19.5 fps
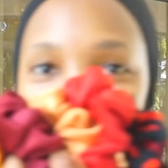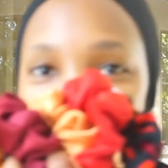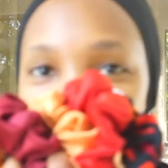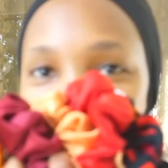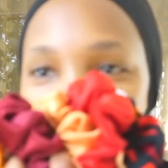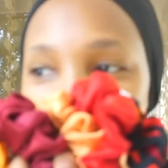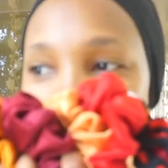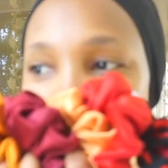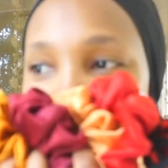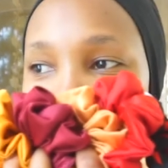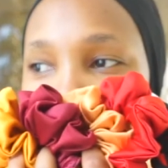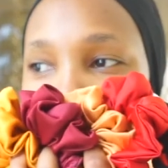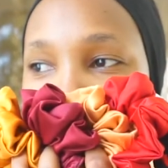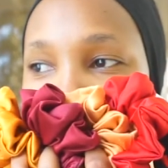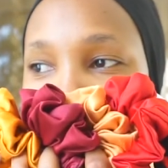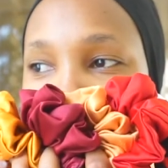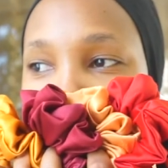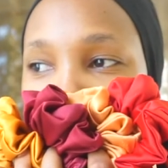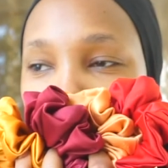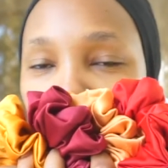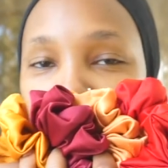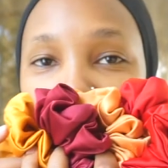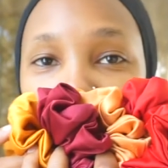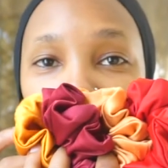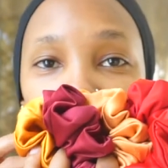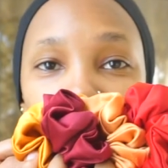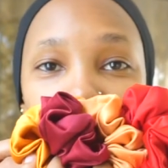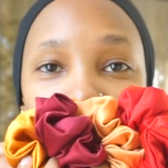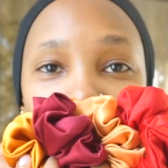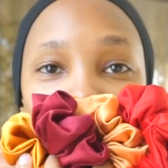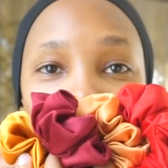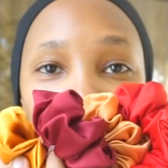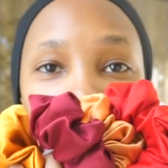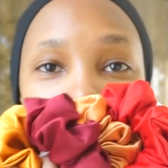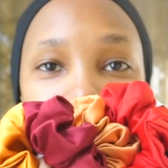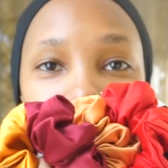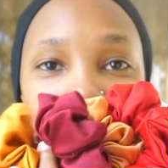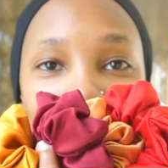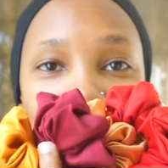crunchies that I had promised you
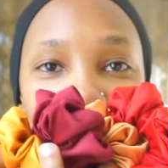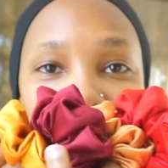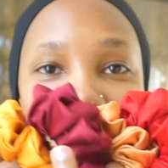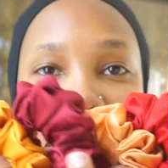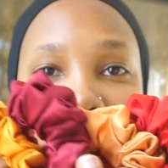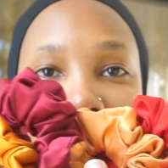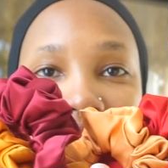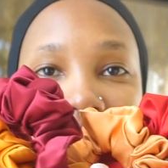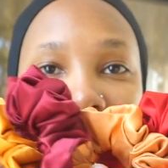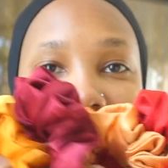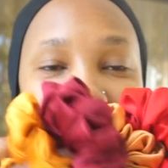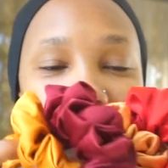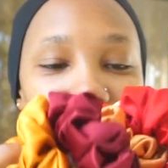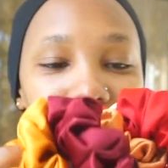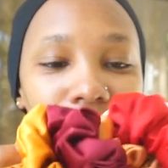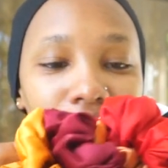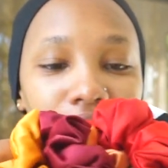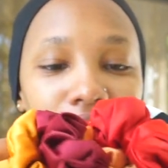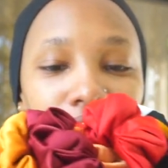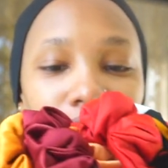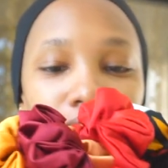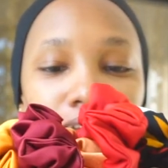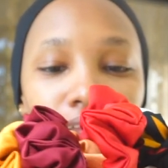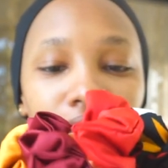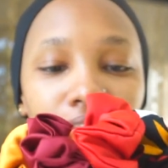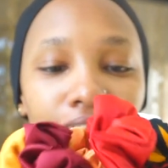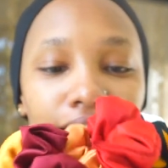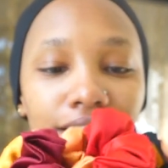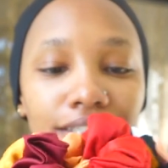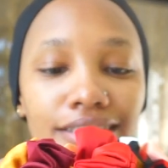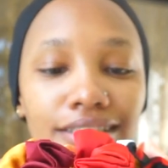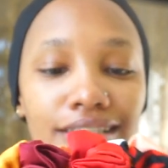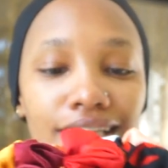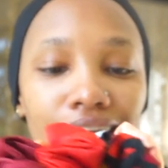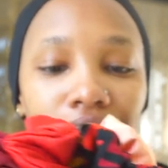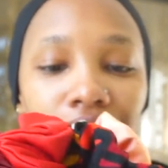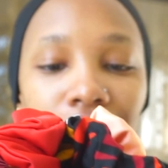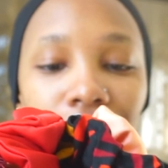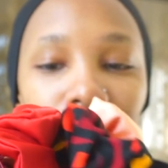guys. These are the colors
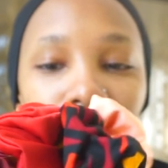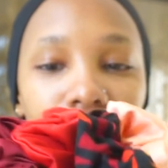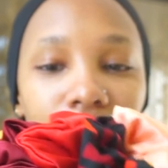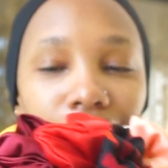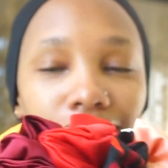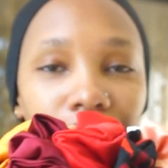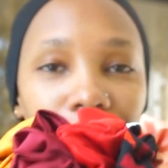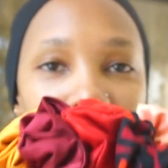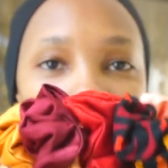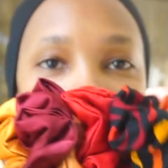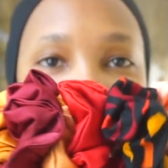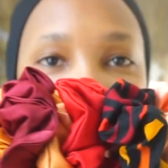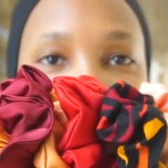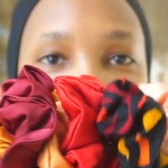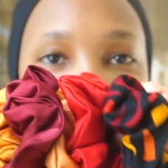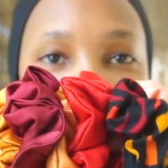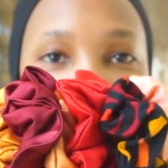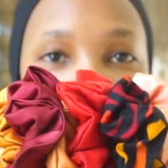that are